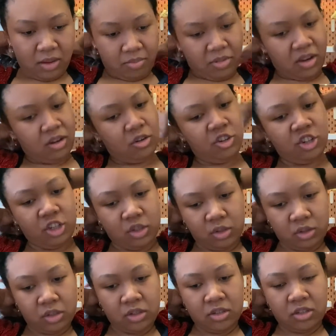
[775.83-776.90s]
but
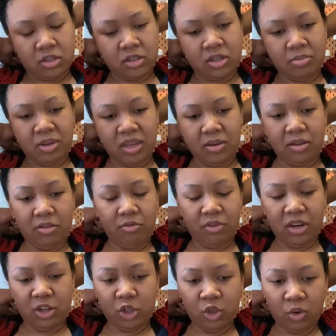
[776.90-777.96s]
just to be
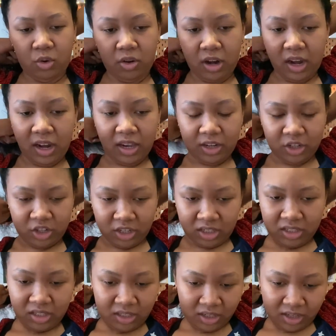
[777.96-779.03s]
reassuring and
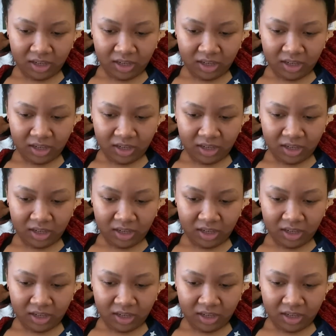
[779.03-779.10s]
just